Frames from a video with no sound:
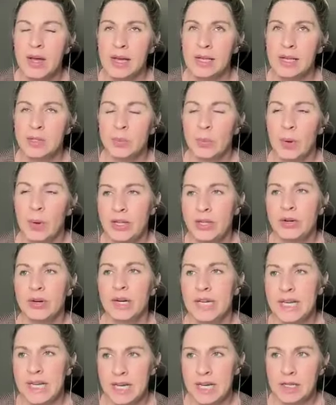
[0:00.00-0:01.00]
is when
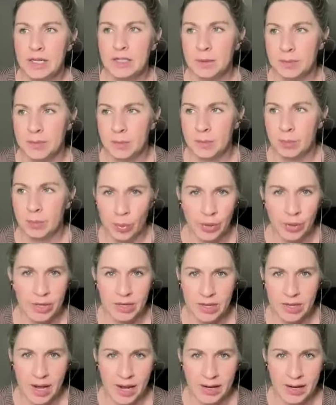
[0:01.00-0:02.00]
you're needing some support
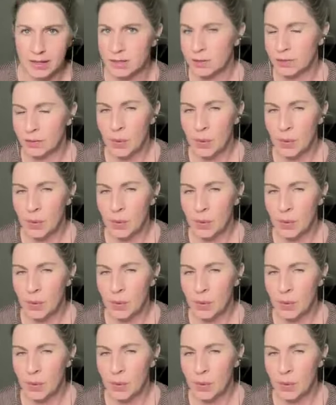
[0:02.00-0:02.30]
and guidance.